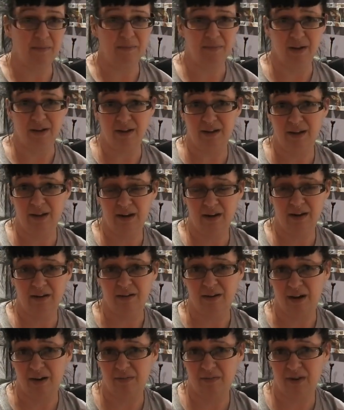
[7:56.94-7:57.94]
up dog hair
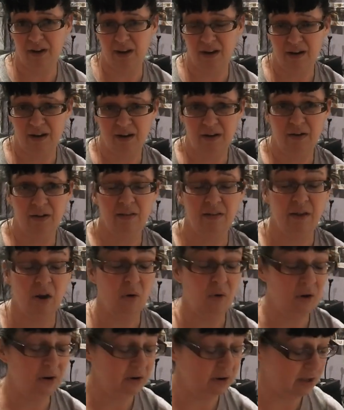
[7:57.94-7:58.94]
and every hair, because I
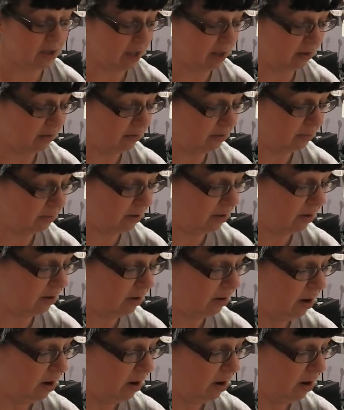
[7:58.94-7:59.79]
ordered a yellow sweater